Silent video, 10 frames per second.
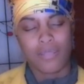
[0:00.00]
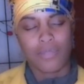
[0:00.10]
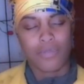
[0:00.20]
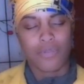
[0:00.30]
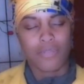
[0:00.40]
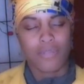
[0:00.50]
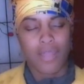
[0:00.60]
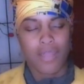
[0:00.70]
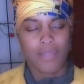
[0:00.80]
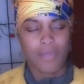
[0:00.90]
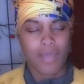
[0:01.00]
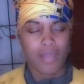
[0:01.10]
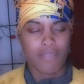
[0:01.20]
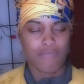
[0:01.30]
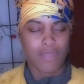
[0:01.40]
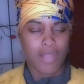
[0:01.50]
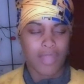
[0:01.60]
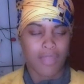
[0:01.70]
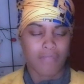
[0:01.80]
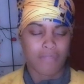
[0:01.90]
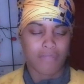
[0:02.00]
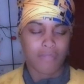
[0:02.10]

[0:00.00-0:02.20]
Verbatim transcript: Noticing how your body's relaxed.